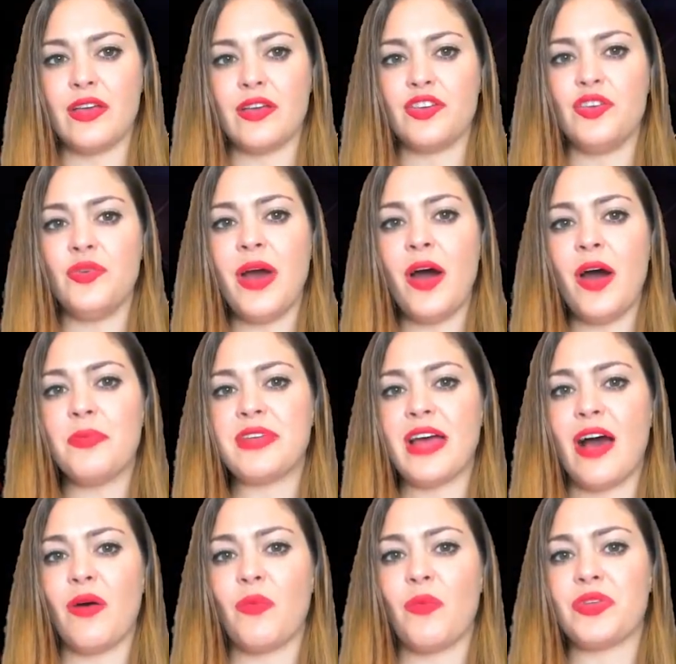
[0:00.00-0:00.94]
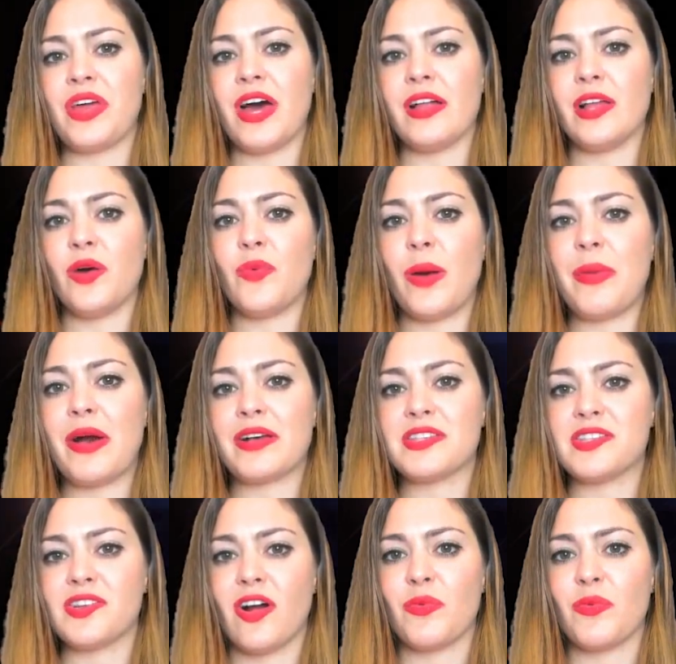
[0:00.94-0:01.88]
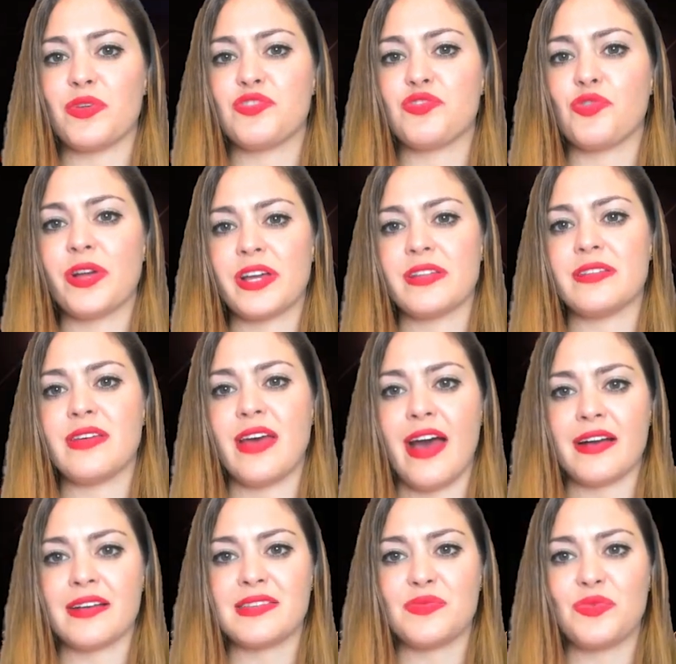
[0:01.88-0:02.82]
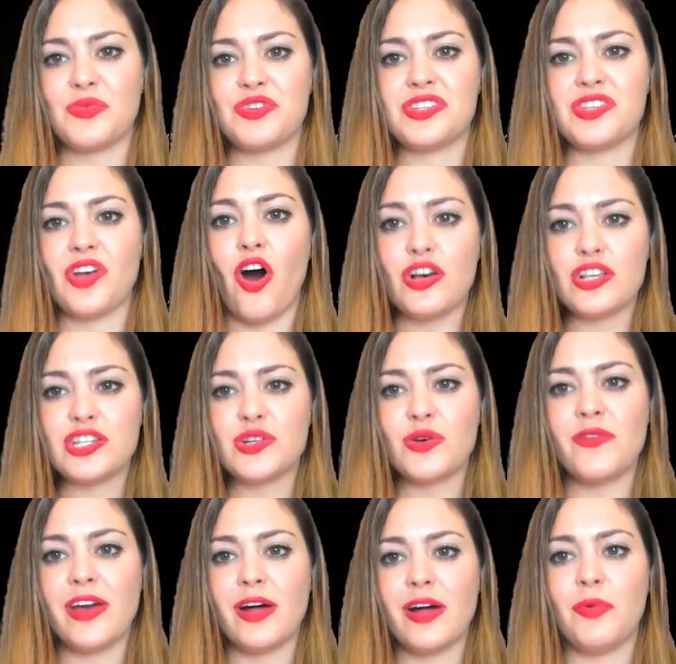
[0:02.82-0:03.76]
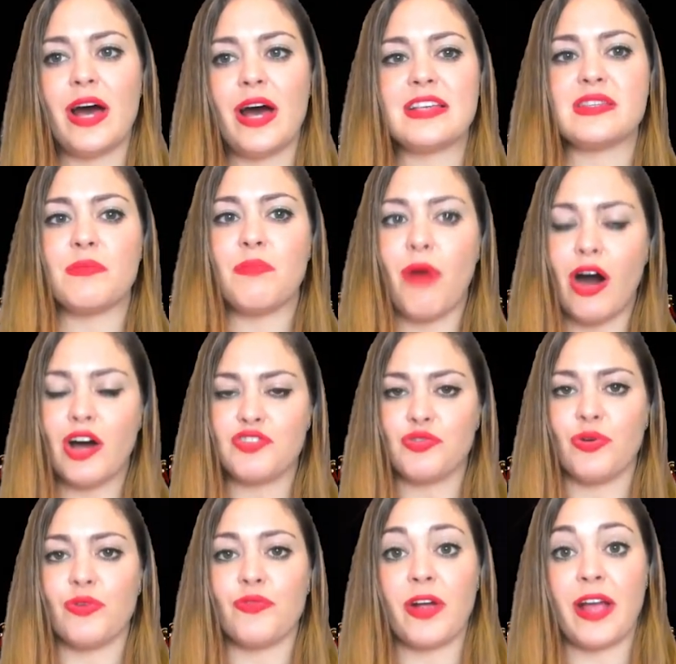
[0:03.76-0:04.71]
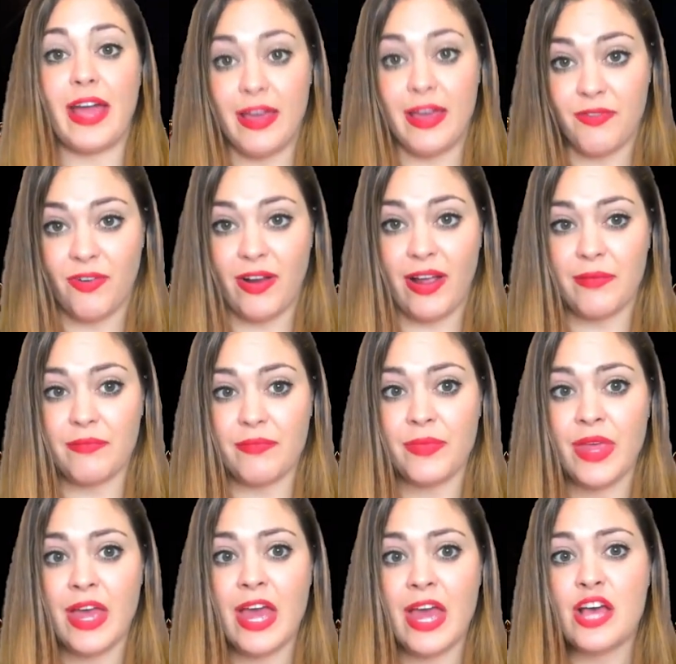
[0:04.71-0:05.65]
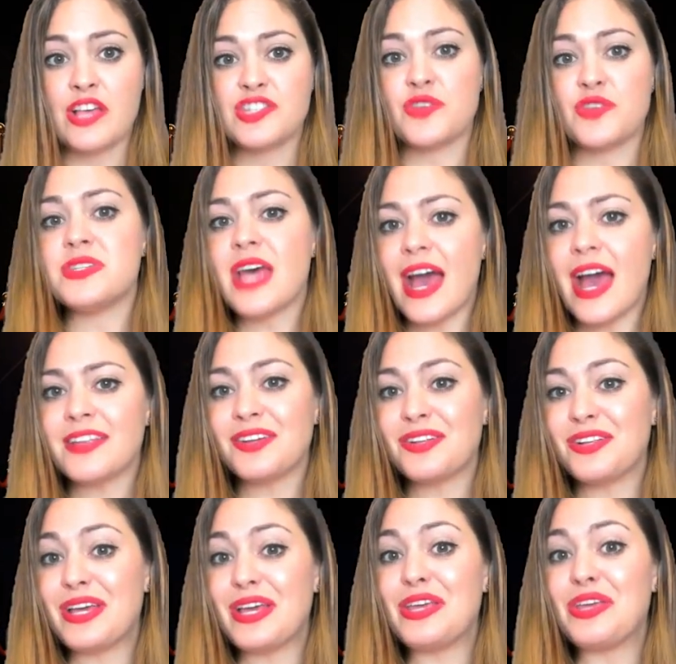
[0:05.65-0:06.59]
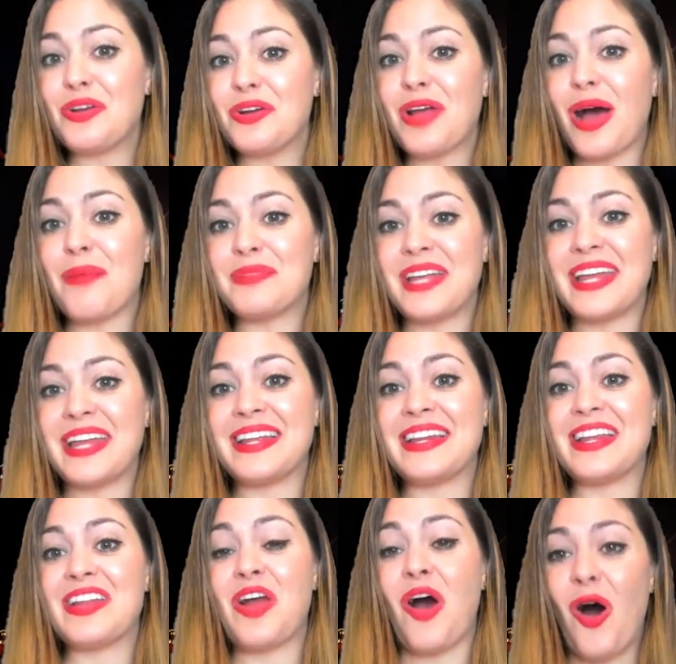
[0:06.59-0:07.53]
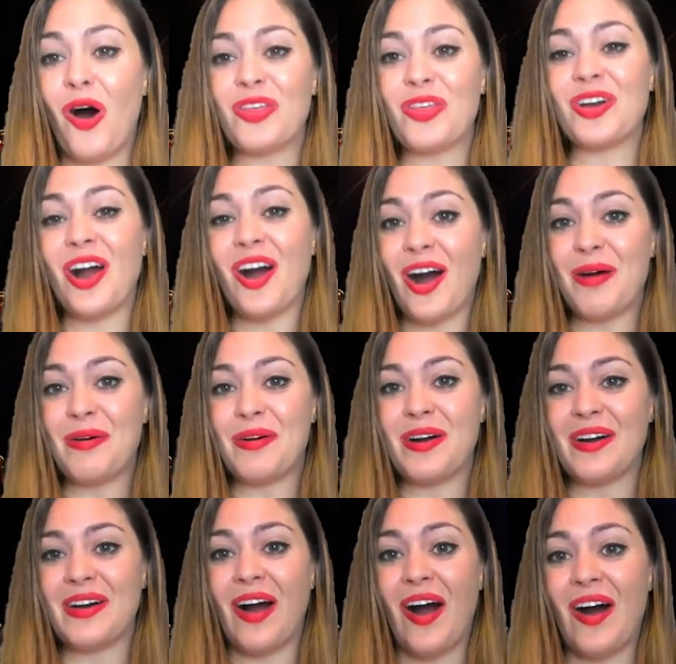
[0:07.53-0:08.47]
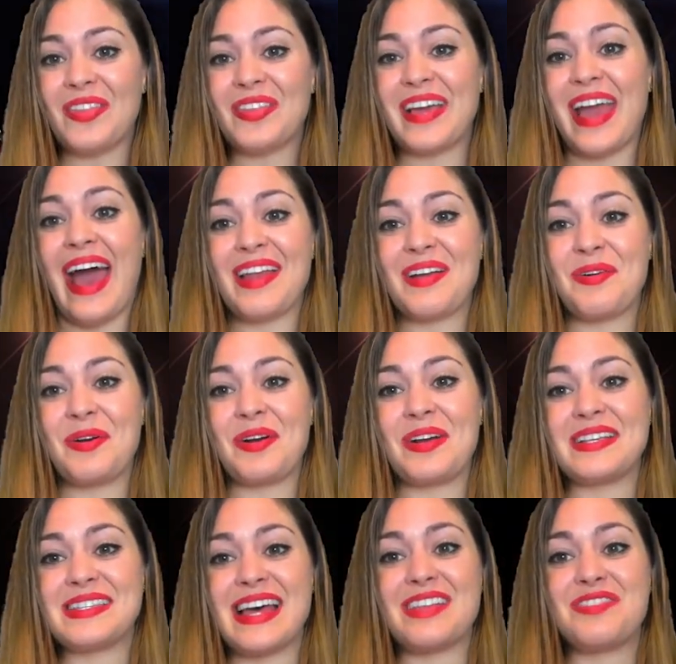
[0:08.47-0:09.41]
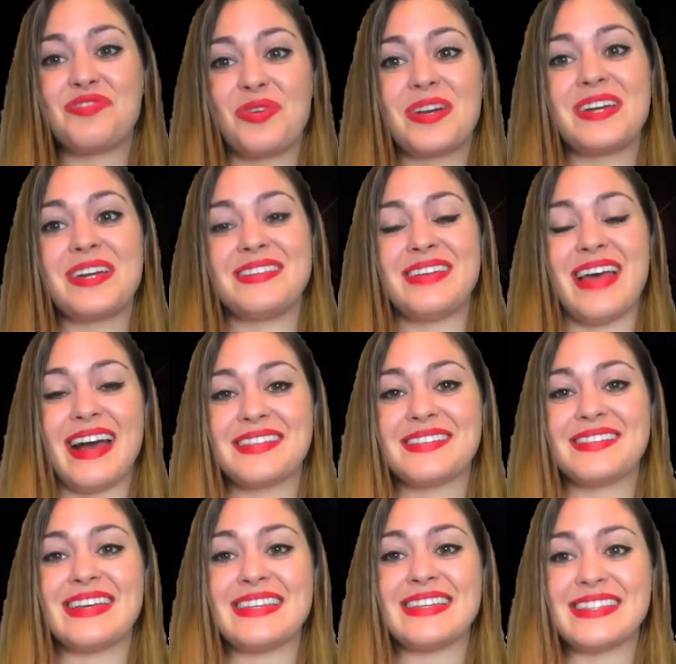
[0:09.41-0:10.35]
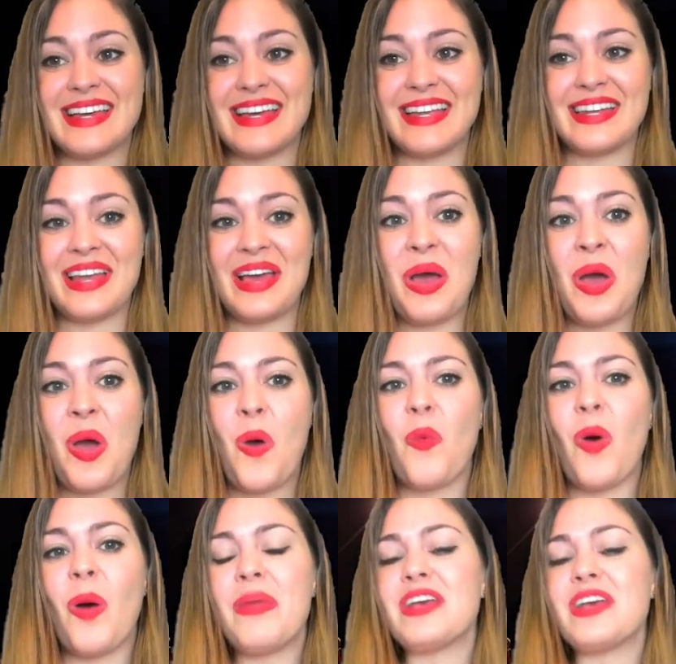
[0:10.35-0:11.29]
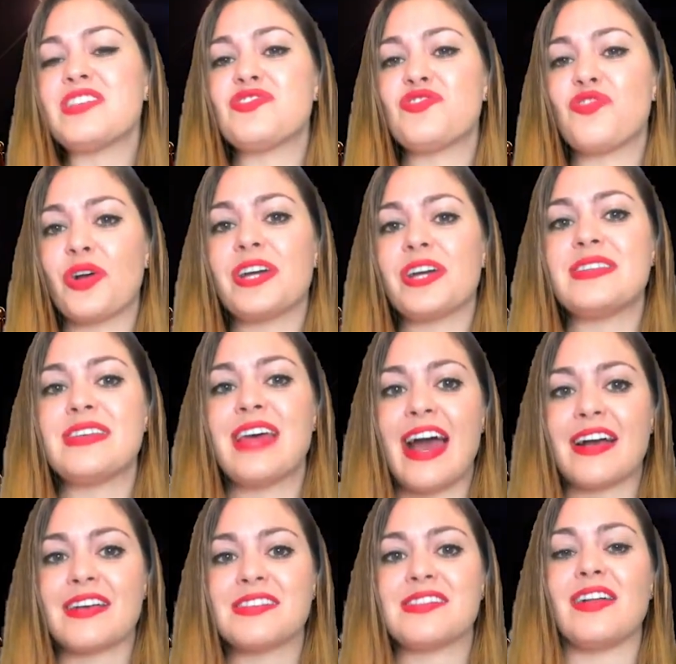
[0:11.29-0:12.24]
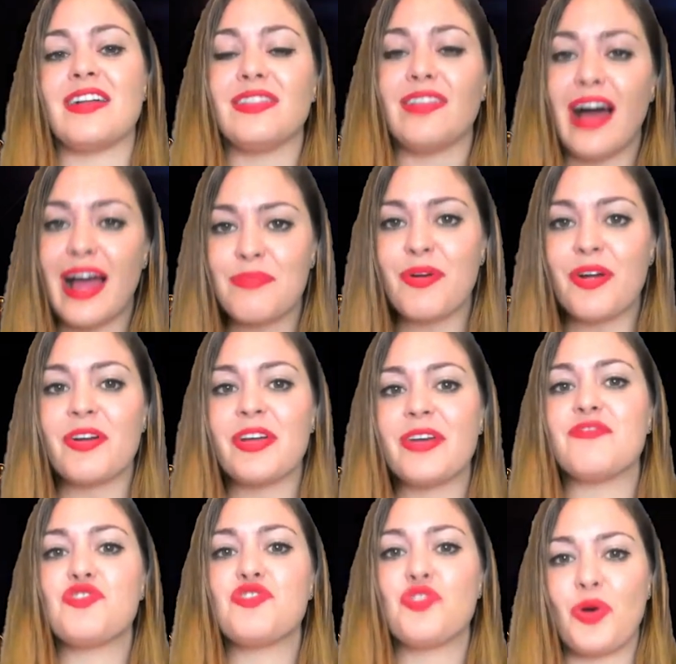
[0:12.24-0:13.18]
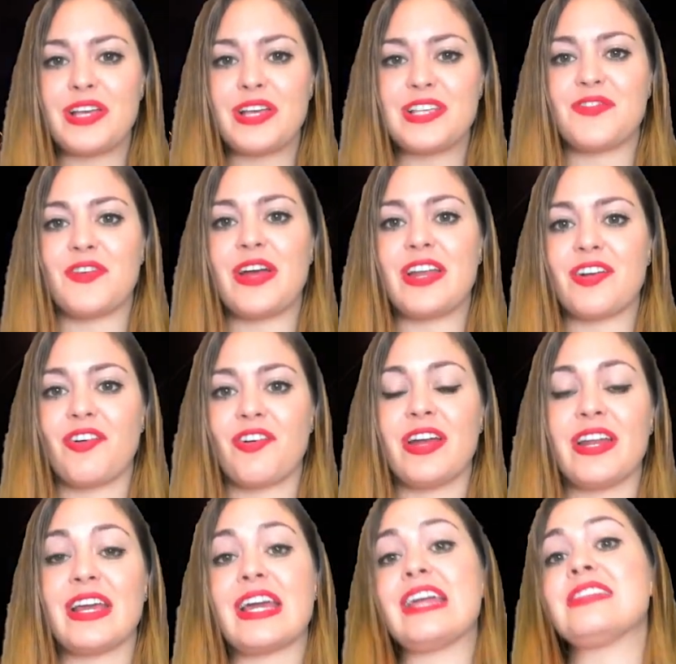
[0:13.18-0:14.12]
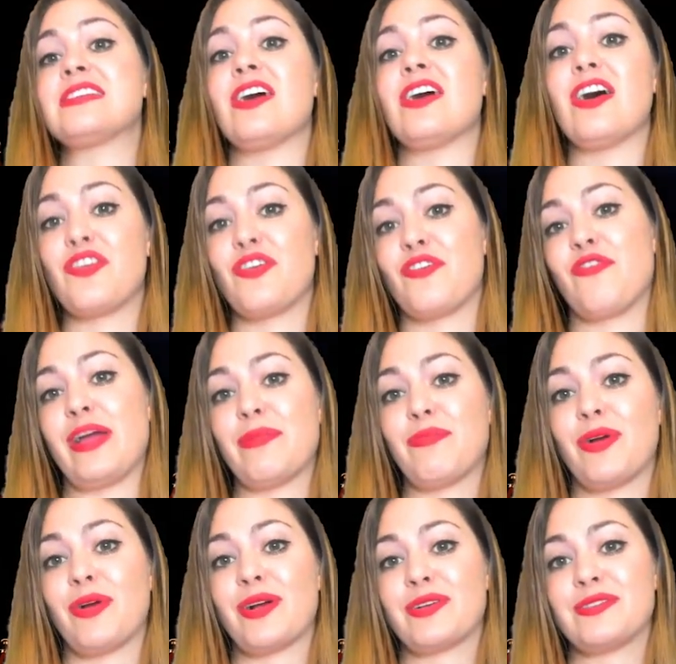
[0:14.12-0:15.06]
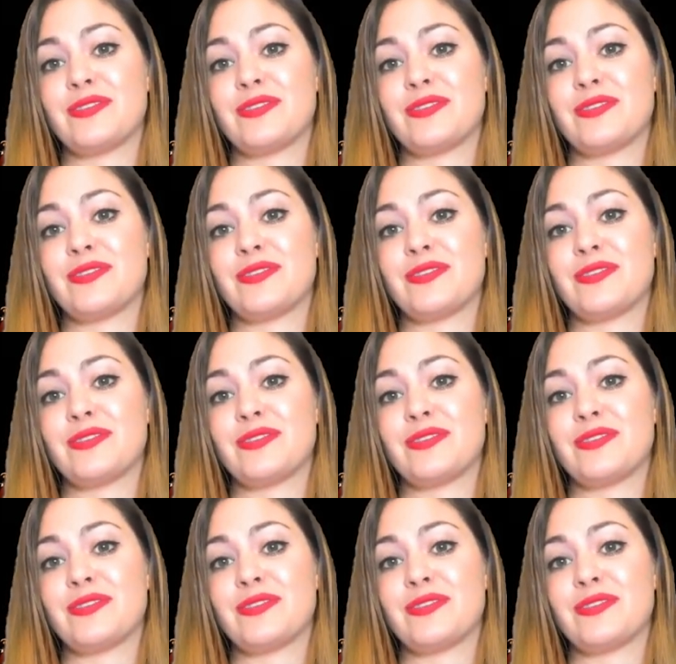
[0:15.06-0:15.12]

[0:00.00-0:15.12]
You helped out with Hello WebXR with Troika Text, which is also available as a module for A-Frame. So technically, you're nominated in all the categories that Troika Text is in. What makes Troika Text a library of choice for integrating into other frameworks?